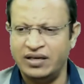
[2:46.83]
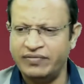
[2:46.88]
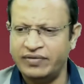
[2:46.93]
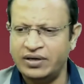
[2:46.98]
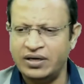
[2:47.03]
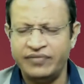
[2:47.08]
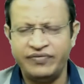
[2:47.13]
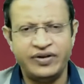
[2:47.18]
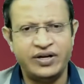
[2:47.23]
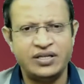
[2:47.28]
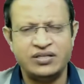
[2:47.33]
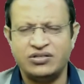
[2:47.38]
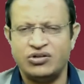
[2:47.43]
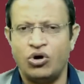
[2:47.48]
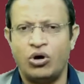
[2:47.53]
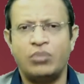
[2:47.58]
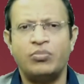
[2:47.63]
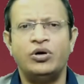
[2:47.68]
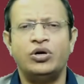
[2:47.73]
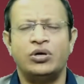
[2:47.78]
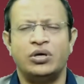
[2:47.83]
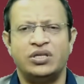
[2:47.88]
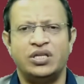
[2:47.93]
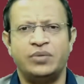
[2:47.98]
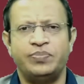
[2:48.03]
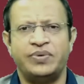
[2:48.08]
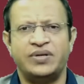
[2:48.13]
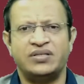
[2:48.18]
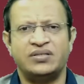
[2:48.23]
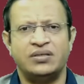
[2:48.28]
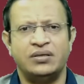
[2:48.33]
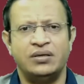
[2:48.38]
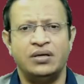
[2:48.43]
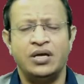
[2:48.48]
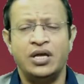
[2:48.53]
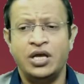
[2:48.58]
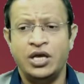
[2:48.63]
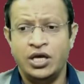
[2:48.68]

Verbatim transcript: even if it is normal to other person.